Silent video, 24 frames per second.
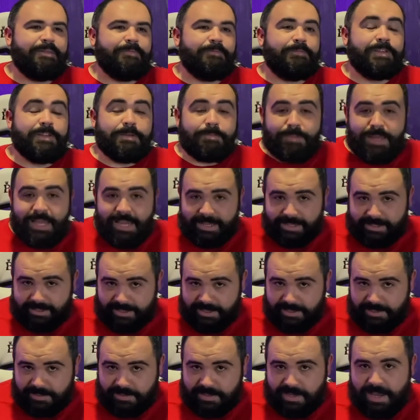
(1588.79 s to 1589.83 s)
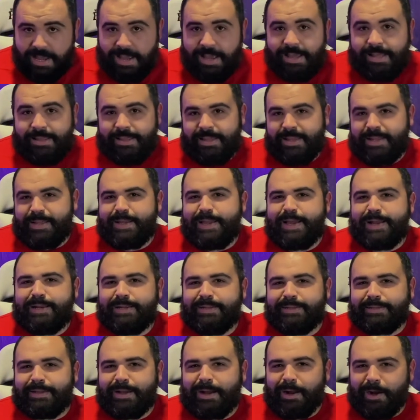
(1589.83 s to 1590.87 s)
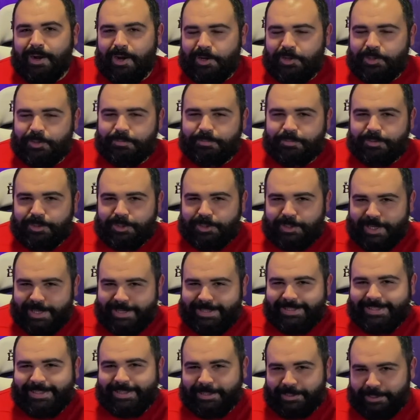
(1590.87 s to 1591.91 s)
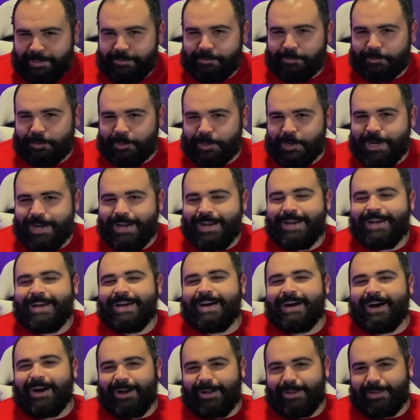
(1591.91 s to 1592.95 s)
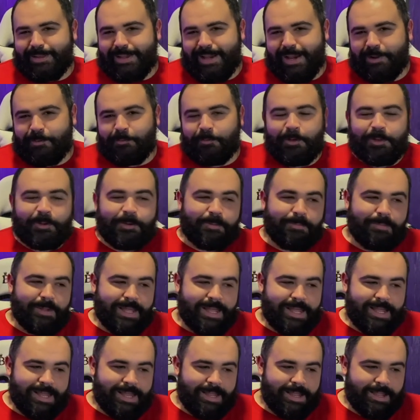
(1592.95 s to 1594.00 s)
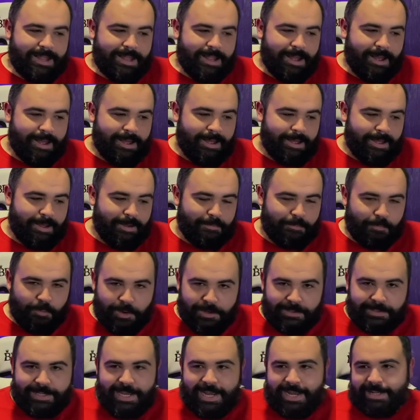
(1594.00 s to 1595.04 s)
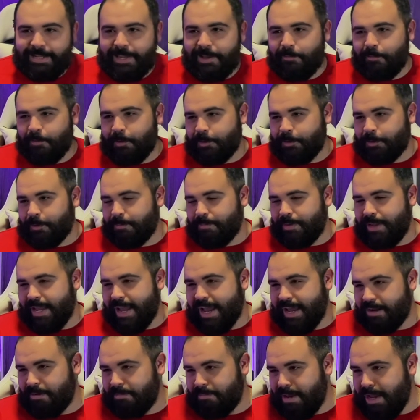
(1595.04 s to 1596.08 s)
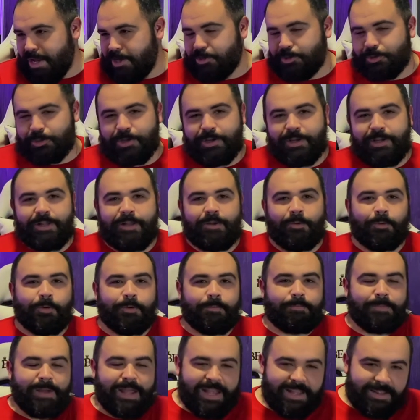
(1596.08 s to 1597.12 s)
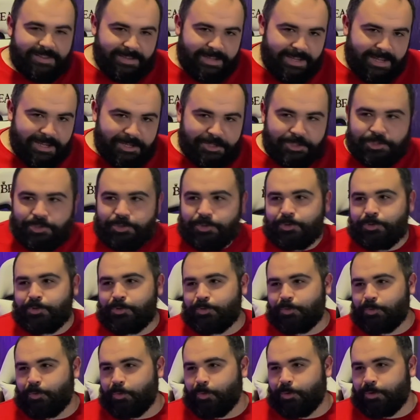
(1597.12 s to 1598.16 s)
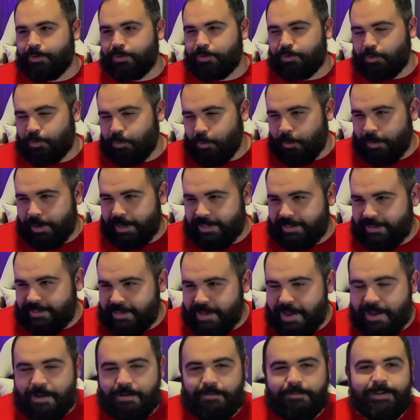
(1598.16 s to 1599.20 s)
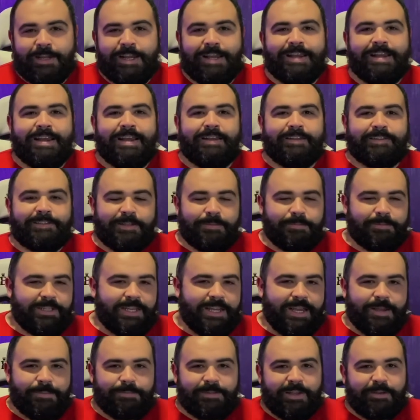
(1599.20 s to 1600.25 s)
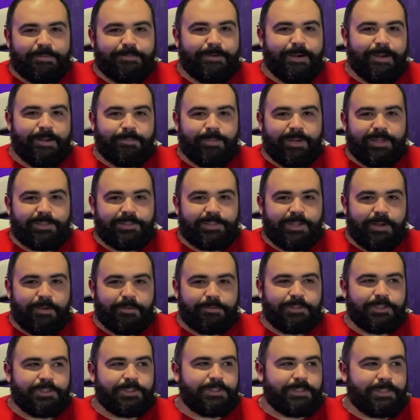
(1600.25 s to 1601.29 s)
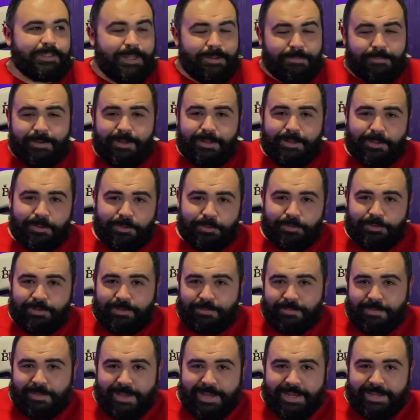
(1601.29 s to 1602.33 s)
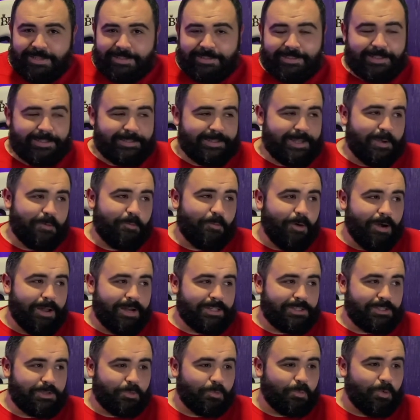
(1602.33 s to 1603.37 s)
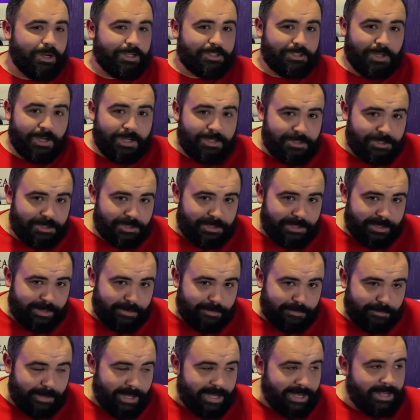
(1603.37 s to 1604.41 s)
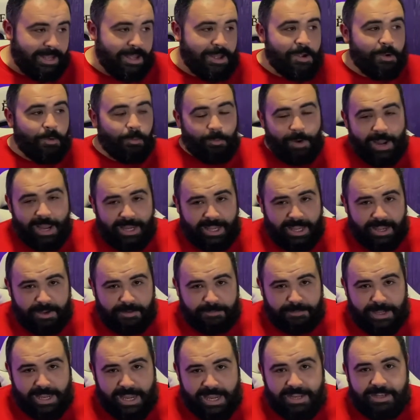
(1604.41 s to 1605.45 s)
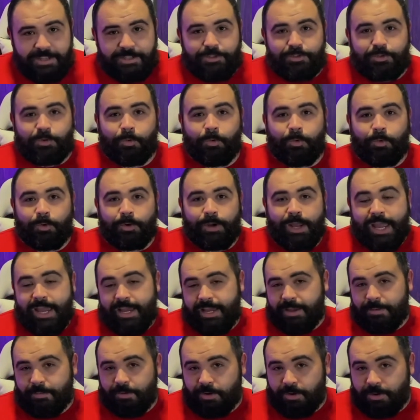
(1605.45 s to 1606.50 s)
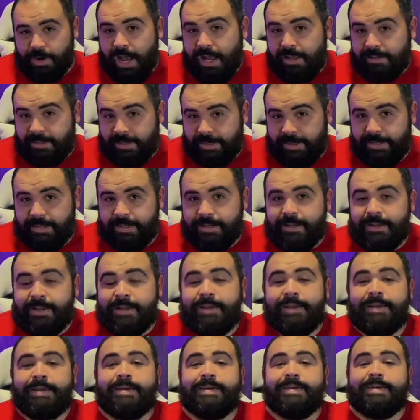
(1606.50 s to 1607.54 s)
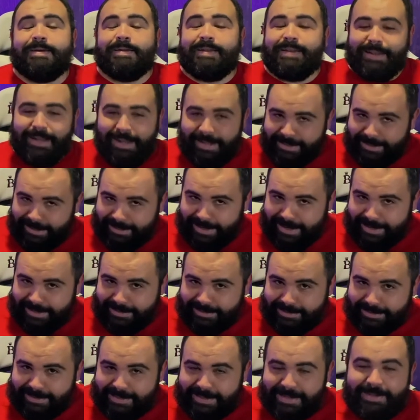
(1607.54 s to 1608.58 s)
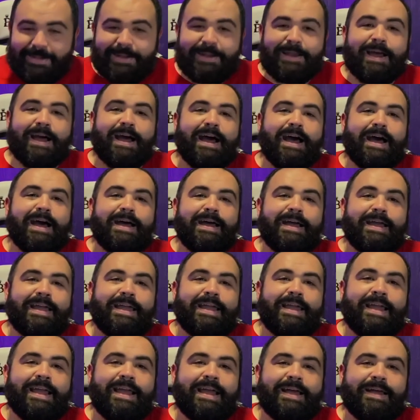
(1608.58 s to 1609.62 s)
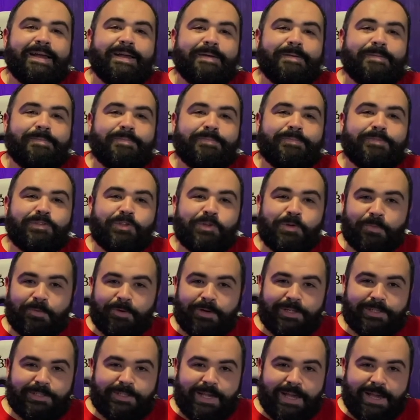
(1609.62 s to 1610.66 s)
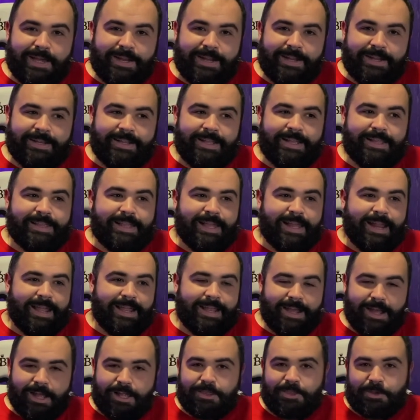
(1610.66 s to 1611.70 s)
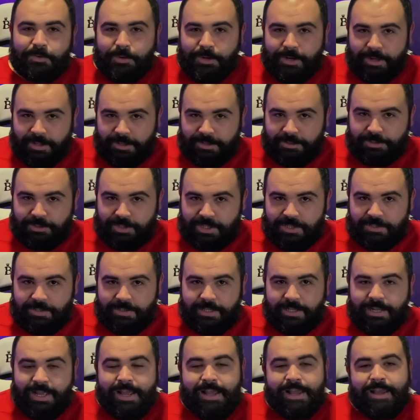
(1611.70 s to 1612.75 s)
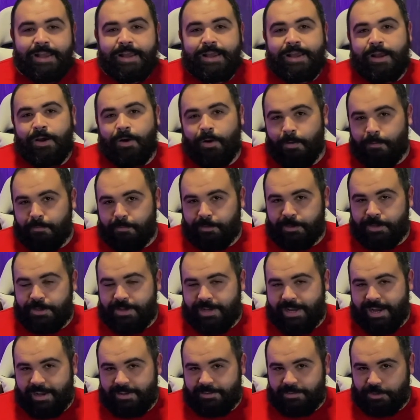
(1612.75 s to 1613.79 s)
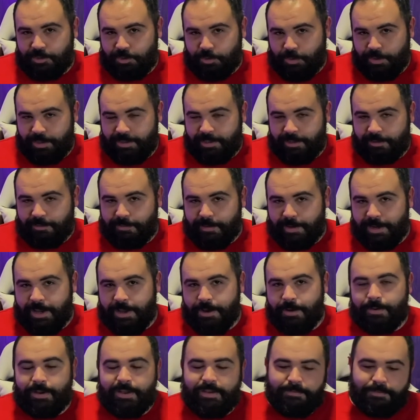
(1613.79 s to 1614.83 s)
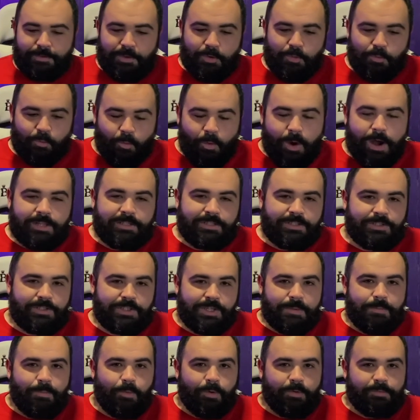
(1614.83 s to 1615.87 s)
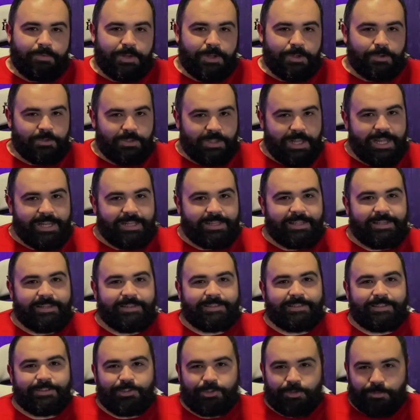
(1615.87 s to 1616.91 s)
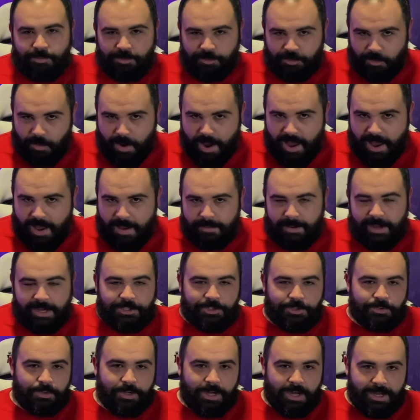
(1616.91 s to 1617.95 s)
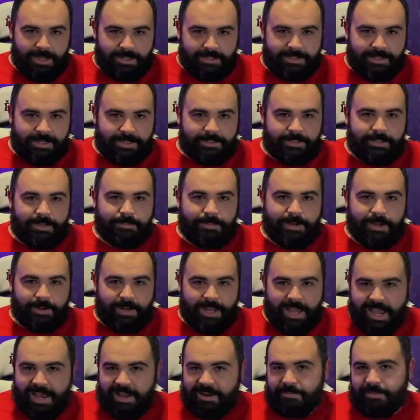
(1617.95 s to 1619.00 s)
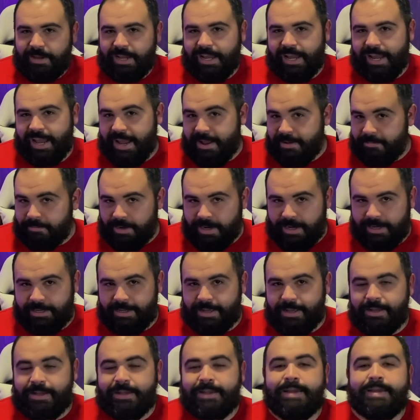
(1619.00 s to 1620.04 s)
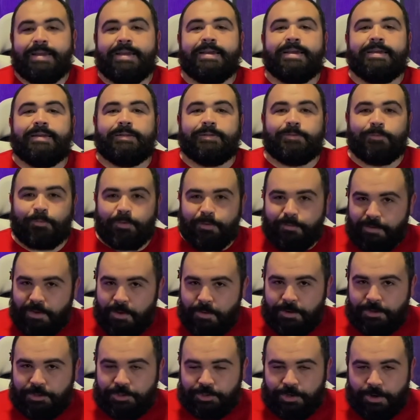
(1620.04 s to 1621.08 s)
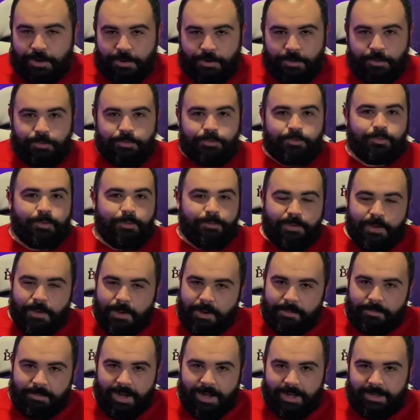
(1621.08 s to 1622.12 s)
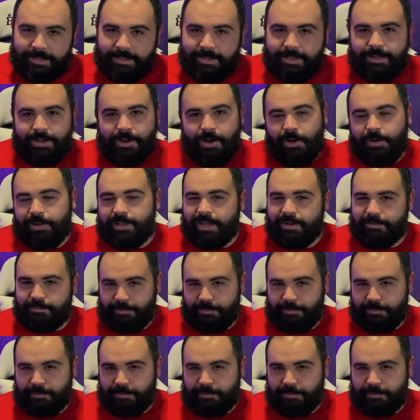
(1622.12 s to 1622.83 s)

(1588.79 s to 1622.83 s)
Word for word: to me at least, they didn't 100% deliver on that, whether it be voice acting, whether it be animation or pacing issues or the story itself. Sometimes I find myself just skipping through some things because I wanted to watch other stuff like Ranking of Kings or Heike Monogatari. Nonetheless, I am super excited that I got through another season. Hopefully you guys enjoyed this video. If you want to see more videos like this, subscribe. I do content about anime and manga, reviewing shows, reviewing manga, all that